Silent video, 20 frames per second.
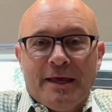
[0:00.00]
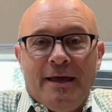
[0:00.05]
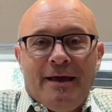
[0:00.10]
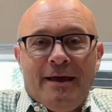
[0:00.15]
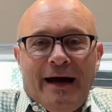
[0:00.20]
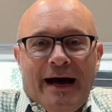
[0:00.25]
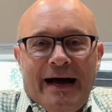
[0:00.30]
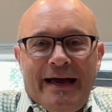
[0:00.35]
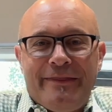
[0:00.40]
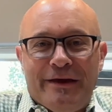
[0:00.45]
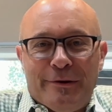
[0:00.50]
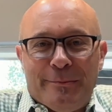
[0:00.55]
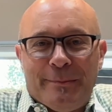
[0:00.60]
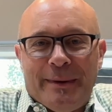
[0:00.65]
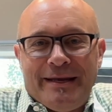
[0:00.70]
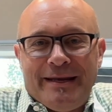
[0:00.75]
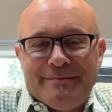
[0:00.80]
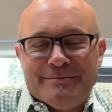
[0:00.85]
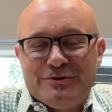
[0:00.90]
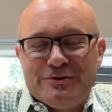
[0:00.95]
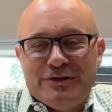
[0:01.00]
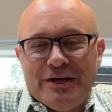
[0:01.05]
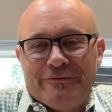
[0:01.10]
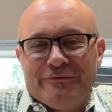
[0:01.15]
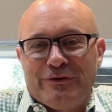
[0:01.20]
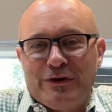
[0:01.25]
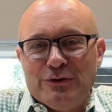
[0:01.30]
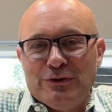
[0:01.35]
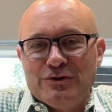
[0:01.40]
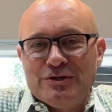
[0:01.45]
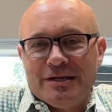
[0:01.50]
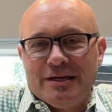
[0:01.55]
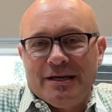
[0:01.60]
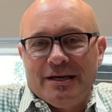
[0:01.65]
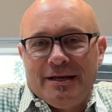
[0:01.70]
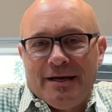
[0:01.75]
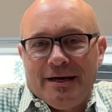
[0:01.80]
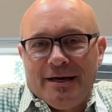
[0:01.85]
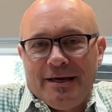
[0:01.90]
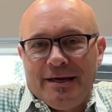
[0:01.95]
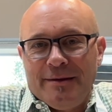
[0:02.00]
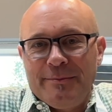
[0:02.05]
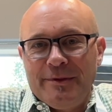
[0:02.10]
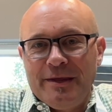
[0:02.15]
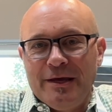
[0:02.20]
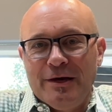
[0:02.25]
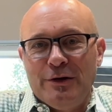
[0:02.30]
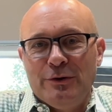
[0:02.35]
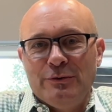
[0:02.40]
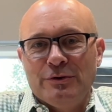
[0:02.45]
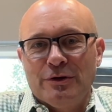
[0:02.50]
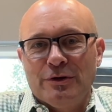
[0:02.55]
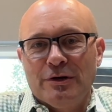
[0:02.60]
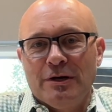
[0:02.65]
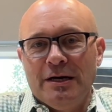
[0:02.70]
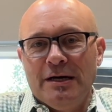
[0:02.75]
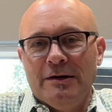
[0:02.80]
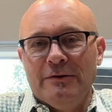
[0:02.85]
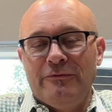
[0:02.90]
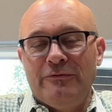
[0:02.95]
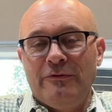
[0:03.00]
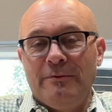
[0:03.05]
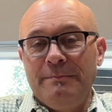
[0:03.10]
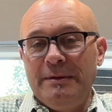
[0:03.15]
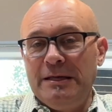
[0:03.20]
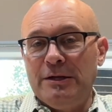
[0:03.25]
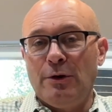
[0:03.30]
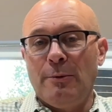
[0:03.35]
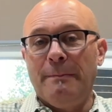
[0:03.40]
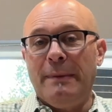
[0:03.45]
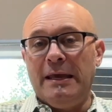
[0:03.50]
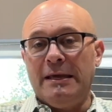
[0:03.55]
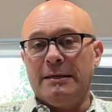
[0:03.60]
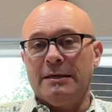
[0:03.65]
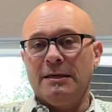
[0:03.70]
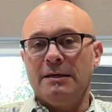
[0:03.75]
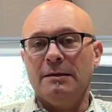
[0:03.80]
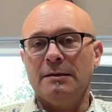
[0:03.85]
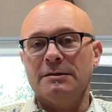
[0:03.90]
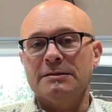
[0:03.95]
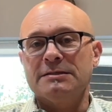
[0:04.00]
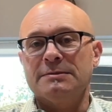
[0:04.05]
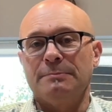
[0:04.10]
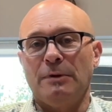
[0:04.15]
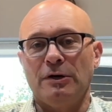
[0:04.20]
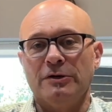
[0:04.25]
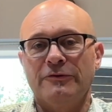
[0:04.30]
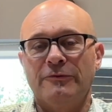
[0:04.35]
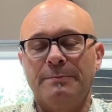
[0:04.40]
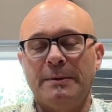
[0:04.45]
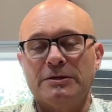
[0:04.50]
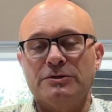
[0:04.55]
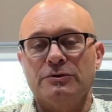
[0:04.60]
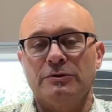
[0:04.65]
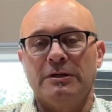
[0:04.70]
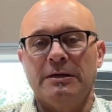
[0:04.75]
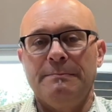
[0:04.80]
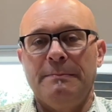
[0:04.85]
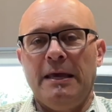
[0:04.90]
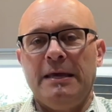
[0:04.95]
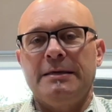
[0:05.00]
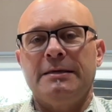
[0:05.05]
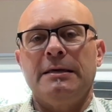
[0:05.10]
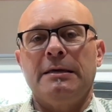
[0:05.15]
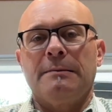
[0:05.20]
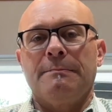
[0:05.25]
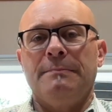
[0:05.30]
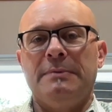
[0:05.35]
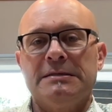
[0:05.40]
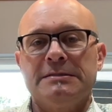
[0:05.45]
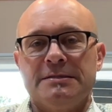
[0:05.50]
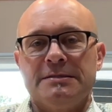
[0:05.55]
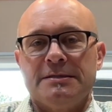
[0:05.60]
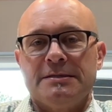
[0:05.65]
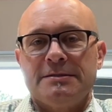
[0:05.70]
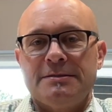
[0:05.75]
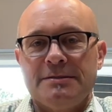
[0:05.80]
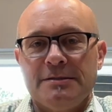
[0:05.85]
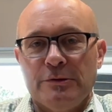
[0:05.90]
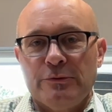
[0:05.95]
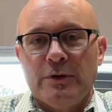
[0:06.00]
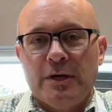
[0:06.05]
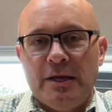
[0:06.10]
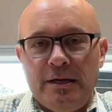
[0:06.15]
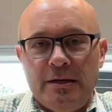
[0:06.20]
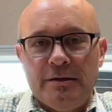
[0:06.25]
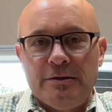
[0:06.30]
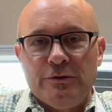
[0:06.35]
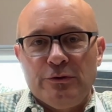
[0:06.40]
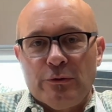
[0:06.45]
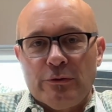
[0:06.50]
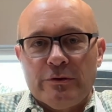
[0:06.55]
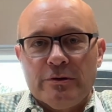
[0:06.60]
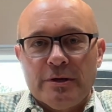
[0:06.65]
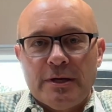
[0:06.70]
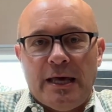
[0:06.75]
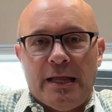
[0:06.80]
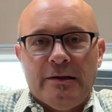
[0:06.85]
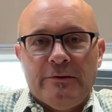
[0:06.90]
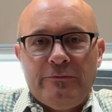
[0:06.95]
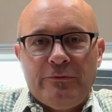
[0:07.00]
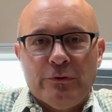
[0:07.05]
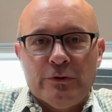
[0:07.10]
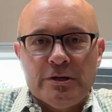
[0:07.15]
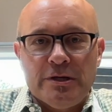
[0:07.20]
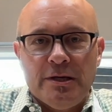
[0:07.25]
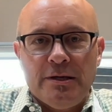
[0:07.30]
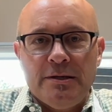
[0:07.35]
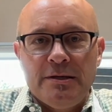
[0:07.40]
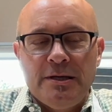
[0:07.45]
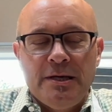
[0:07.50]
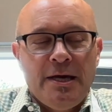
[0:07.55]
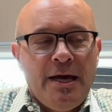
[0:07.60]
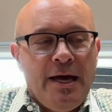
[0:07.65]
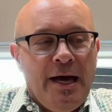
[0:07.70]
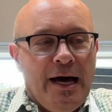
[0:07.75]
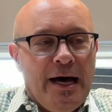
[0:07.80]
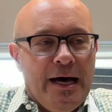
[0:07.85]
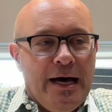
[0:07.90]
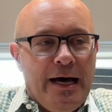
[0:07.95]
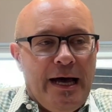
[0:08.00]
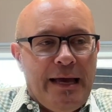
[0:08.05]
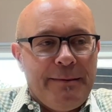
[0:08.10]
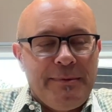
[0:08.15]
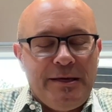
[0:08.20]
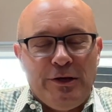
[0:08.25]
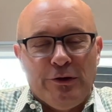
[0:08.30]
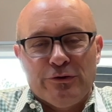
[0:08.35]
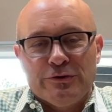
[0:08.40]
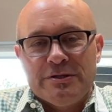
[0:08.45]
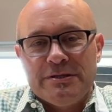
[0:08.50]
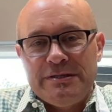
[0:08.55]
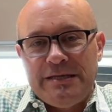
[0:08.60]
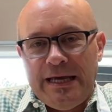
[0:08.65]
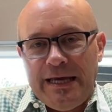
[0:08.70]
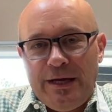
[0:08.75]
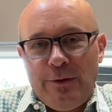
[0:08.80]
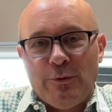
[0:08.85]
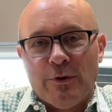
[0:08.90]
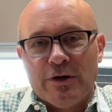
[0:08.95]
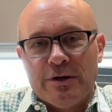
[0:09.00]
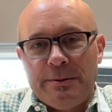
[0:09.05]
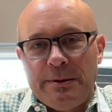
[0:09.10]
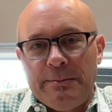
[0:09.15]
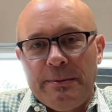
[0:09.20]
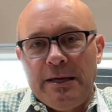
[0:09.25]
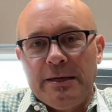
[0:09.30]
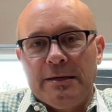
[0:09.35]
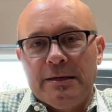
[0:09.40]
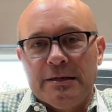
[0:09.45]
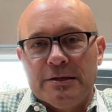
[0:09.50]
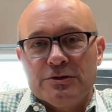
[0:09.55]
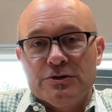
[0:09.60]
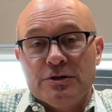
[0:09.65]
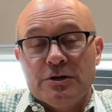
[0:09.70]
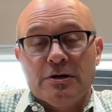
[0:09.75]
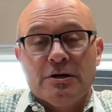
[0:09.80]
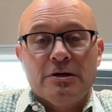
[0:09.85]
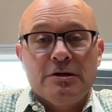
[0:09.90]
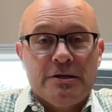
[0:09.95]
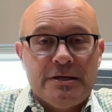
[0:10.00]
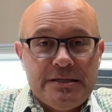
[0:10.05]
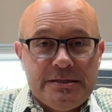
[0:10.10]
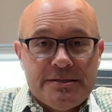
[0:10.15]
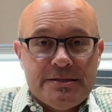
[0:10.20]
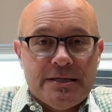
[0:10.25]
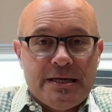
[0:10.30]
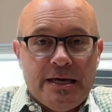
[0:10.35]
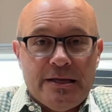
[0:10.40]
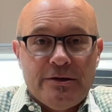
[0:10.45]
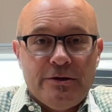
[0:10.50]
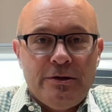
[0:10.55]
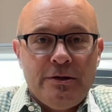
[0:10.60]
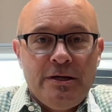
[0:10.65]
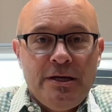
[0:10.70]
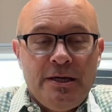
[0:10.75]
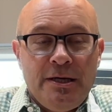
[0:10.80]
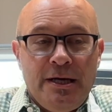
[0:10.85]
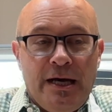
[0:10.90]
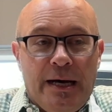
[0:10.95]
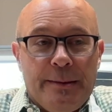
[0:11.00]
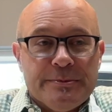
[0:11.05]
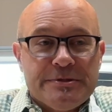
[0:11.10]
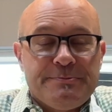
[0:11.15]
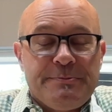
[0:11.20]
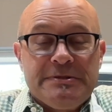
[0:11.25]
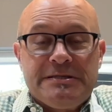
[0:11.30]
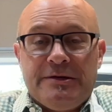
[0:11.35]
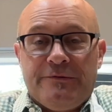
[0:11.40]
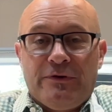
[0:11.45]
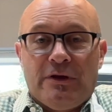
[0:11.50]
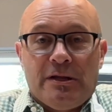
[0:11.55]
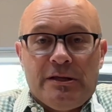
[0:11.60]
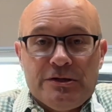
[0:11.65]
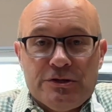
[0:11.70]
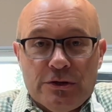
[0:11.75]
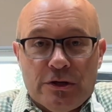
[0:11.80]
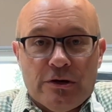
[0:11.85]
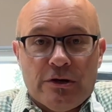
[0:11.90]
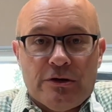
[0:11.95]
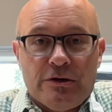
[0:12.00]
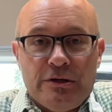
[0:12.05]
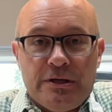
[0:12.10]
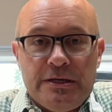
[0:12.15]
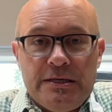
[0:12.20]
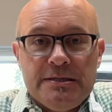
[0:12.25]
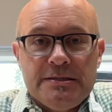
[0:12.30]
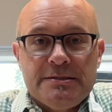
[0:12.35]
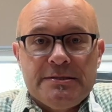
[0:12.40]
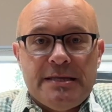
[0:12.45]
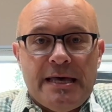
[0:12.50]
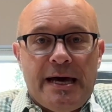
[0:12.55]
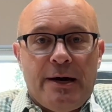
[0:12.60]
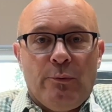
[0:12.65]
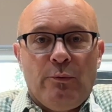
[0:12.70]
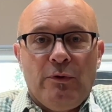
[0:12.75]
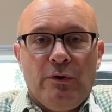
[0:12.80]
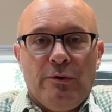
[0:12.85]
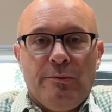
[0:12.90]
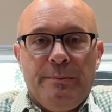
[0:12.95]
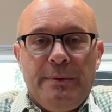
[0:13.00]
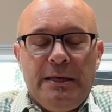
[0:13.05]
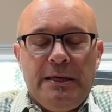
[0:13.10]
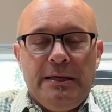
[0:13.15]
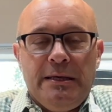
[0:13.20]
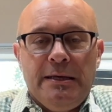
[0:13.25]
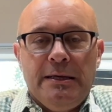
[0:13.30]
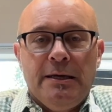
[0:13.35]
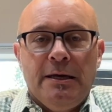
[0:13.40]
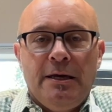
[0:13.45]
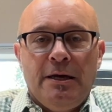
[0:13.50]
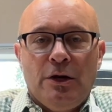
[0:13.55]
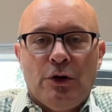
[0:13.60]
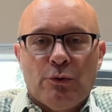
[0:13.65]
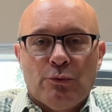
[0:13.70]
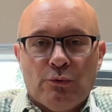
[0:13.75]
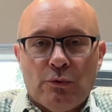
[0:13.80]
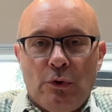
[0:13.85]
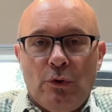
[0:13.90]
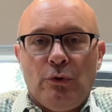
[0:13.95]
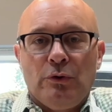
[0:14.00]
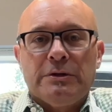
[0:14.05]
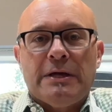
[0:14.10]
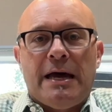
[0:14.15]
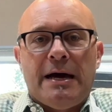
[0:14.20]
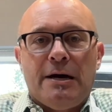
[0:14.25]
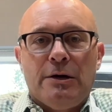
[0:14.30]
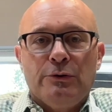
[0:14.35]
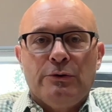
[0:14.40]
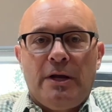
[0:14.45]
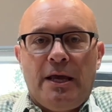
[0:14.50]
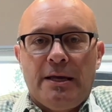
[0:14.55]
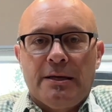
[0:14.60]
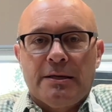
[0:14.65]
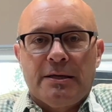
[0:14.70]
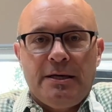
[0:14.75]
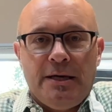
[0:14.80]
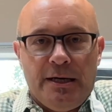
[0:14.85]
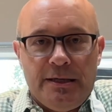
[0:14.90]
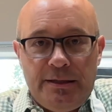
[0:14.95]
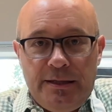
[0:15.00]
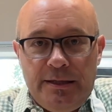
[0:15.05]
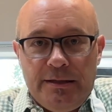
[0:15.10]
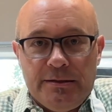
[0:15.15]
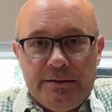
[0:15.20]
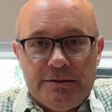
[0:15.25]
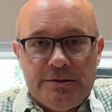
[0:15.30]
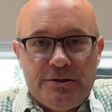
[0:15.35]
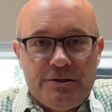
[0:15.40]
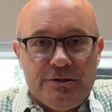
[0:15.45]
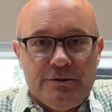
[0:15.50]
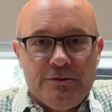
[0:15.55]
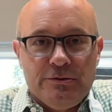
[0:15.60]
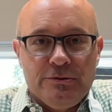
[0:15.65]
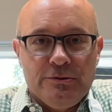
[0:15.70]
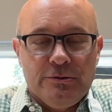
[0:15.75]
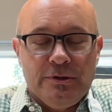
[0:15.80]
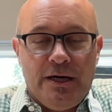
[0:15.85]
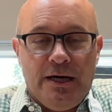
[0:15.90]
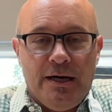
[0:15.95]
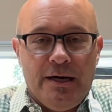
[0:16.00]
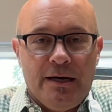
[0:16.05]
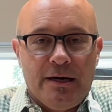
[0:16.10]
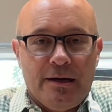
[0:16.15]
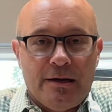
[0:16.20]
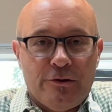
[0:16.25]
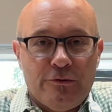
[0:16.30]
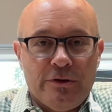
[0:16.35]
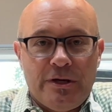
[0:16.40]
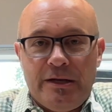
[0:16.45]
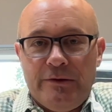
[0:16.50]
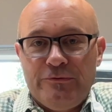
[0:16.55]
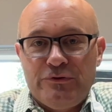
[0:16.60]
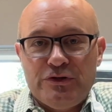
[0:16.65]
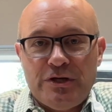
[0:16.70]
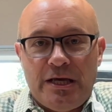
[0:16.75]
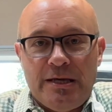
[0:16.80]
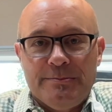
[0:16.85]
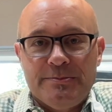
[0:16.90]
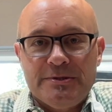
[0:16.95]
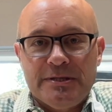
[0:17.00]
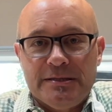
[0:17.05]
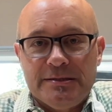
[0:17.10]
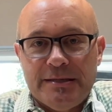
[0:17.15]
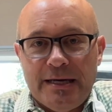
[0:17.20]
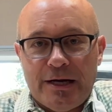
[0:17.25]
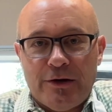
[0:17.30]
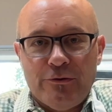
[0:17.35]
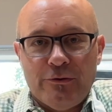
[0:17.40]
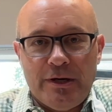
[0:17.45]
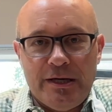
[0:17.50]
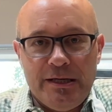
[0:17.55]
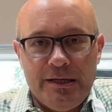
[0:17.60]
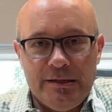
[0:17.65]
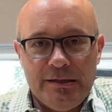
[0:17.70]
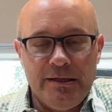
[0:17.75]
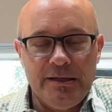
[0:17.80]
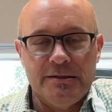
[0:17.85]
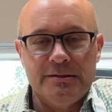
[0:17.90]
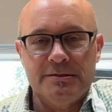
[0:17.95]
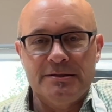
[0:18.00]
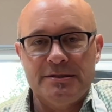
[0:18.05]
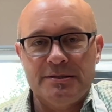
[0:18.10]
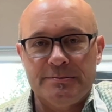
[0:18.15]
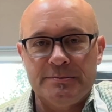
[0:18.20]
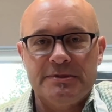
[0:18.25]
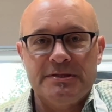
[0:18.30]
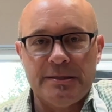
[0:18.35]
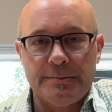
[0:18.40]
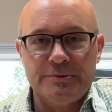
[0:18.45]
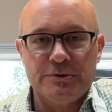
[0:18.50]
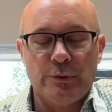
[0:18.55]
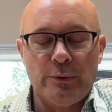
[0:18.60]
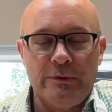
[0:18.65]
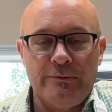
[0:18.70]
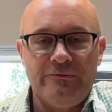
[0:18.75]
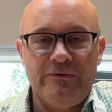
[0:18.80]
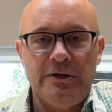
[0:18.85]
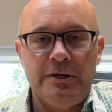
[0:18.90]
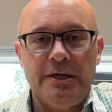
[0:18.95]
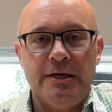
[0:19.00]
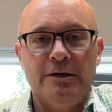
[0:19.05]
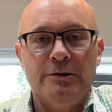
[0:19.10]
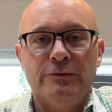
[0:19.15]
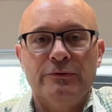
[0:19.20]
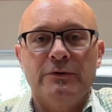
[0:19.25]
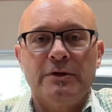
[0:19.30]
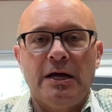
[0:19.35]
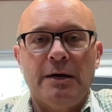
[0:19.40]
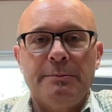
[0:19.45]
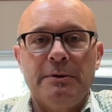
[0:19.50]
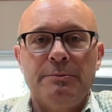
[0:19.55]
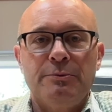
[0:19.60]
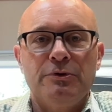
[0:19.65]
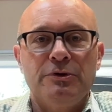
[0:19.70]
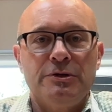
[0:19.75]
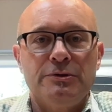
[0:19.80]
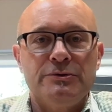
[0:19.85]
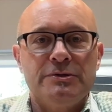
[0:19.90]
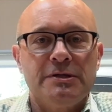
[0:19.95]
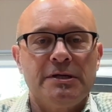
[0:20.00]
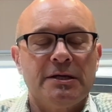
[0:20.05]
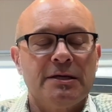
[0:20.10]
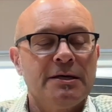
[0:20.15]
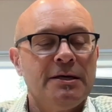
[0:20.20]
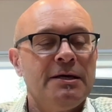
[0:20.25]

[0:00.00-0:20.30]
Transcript: Hi there, my name is Jeff Goshi, and I am the owner of Fabino Baking, a small specialty baking business located in Northern California. I'm here today. We're going to be making sugar cookies together, specifically sugar cookies that will be rolled out and cut into creative shapes and decorated in some subsequent videos that I'll be producing.